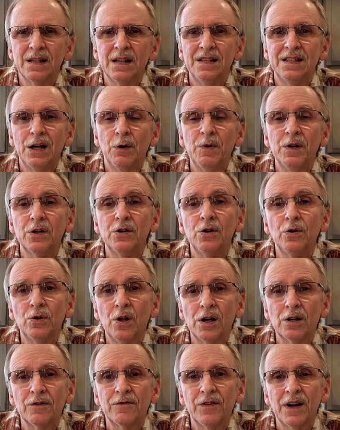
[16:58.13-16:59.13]
until we could no
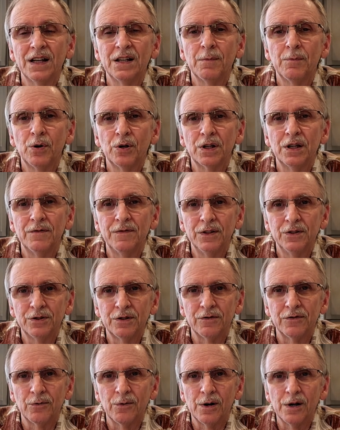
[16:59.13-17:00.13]
longer find a Berkey
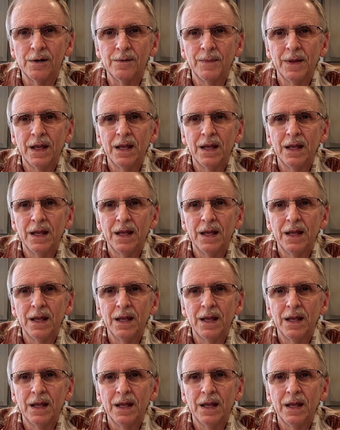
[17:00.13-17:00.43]
filter for it.